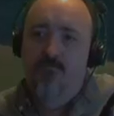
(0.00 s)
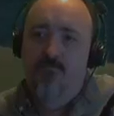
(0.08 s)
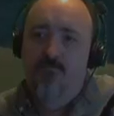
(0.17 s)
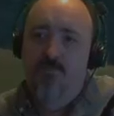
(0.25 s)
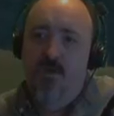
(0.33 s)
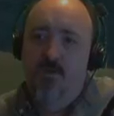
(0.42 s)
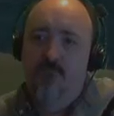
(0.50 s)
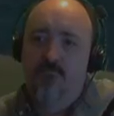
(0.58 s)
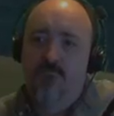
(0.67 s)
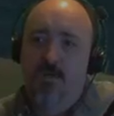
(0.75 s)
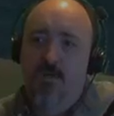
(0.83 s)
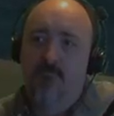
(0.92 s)
Bump,
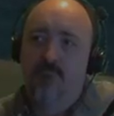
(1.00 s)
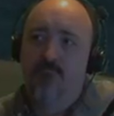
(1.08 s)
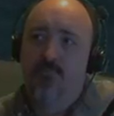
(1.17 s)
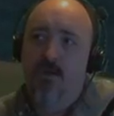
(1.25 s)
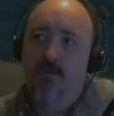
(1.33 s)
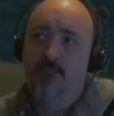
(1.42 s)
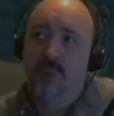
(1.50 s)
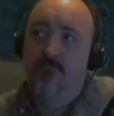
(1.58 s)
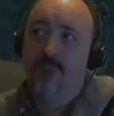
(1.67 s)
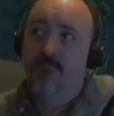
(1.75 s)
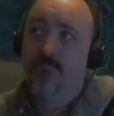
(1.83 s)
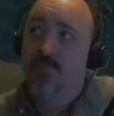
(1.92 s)
bump, bump.
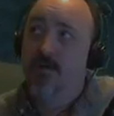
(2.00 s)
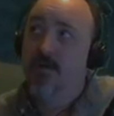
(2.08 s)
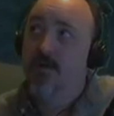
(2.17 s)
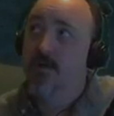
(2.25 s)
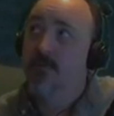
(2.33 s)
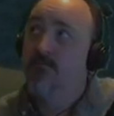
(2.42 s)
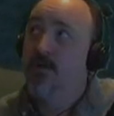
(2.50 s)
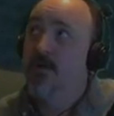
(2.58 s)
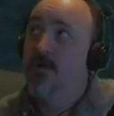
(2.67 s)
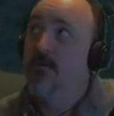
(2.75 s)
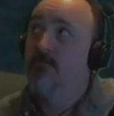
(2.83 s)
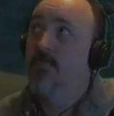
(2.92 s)
Ba-dum,
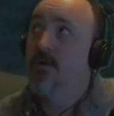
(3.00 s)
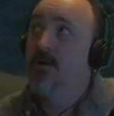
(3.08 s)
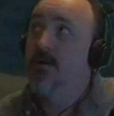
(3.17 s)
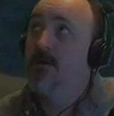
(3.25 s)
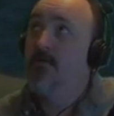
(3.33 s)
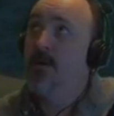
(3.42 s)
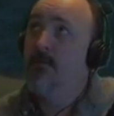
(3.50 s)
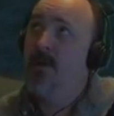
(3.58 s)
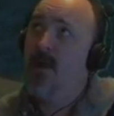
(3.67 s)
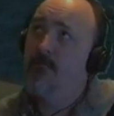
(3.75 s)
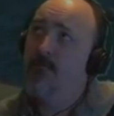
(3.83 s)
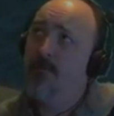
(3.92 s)
ba-dum, ba-dum,
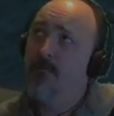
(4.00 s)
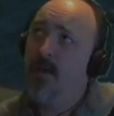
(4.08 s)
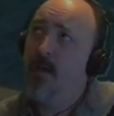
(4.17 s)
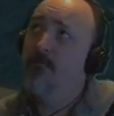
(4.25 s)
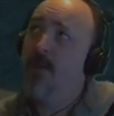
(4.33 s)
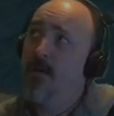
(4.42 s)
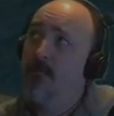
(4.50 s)
ba-bum, ba-bum, bump,